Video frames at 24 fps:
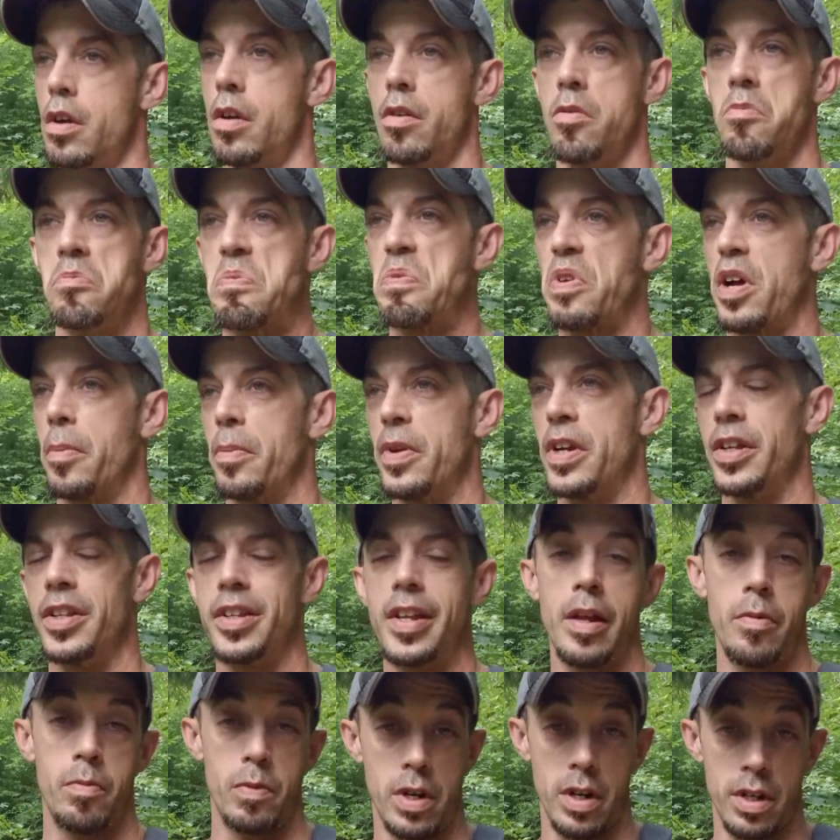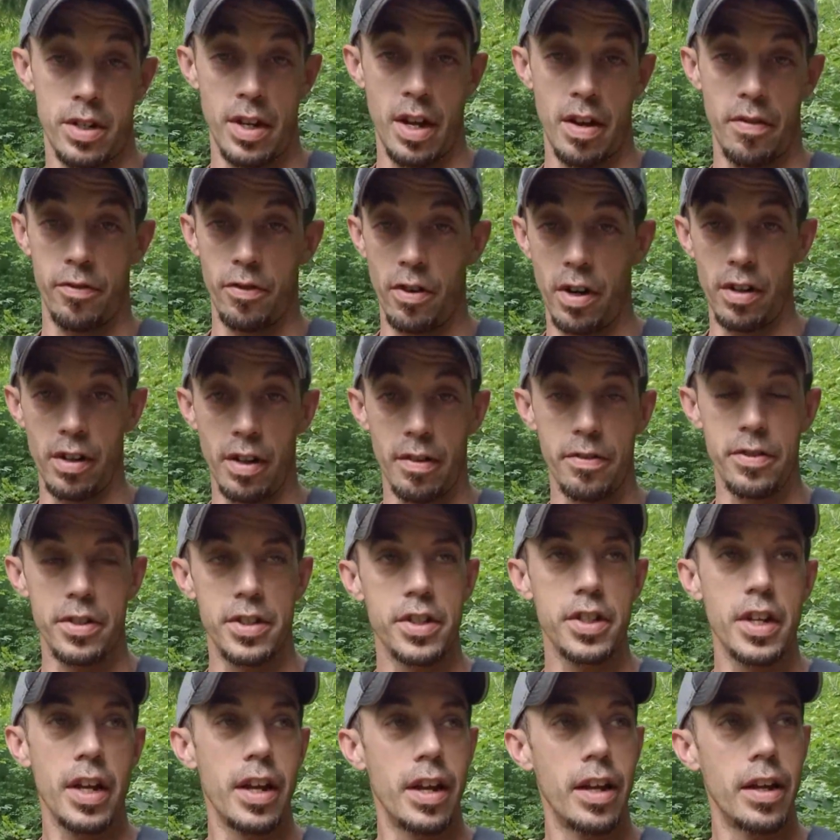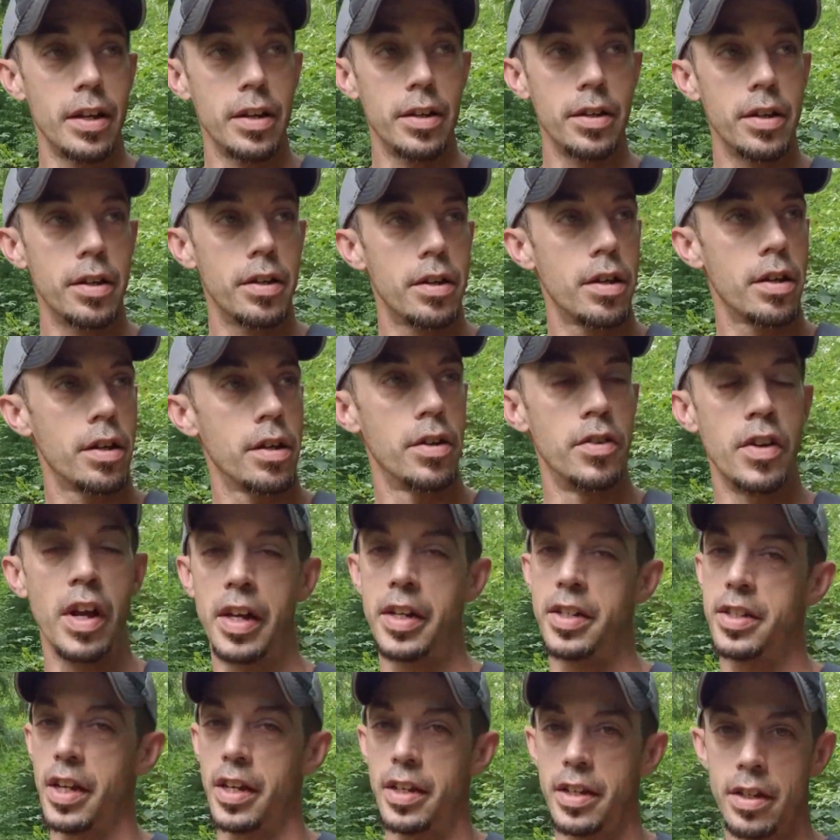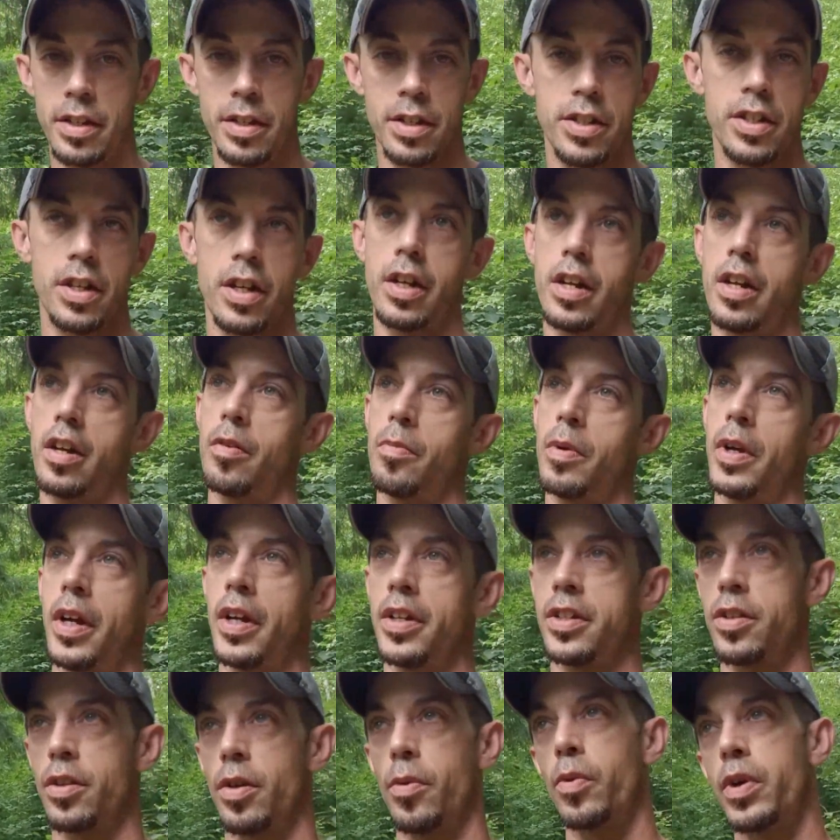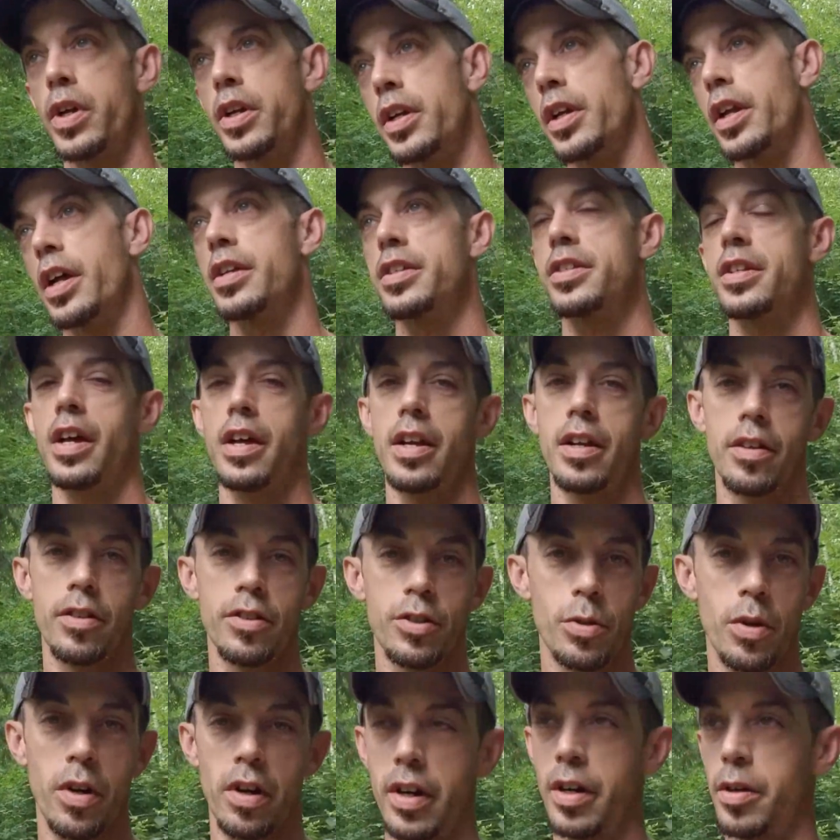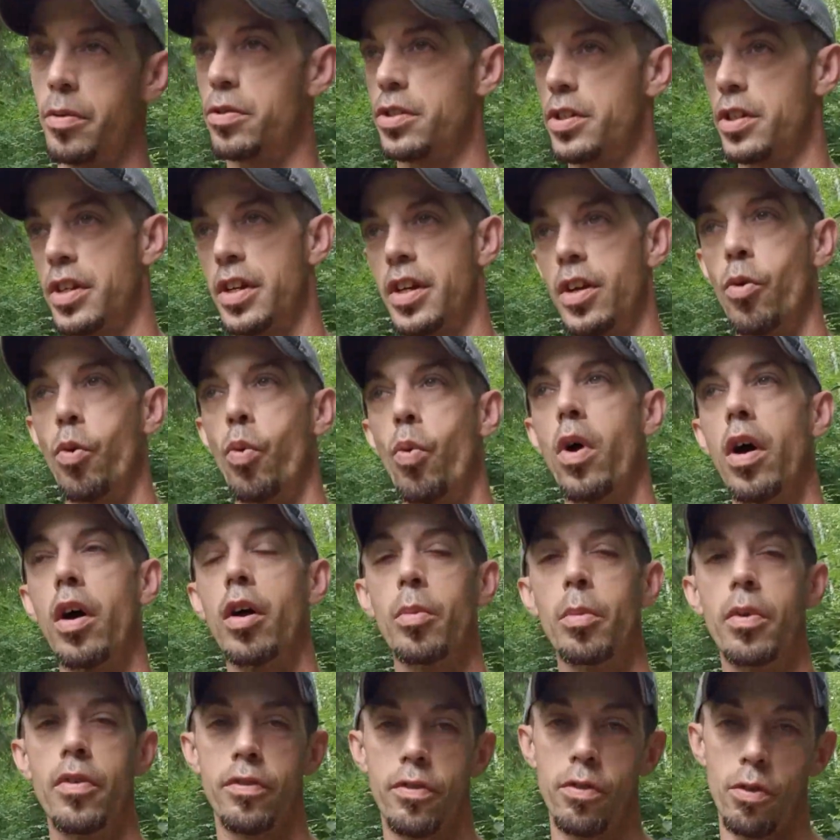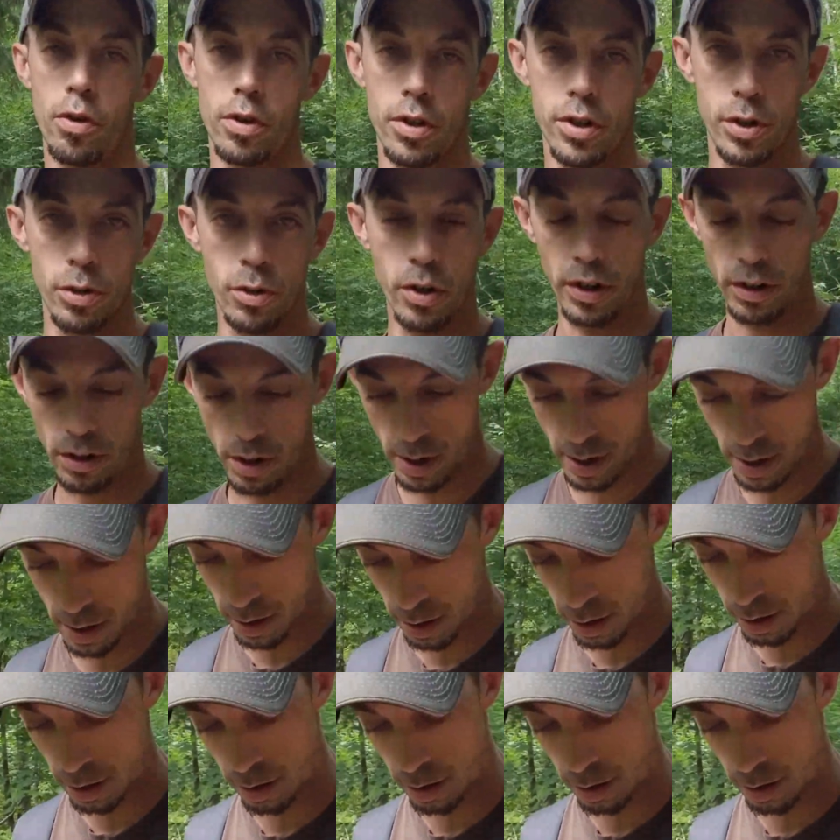coming in 10 minutes after I left the stand. Nights I didn't sit here because of the wind and I sat elsewhere. He was in here well before shooting light ended.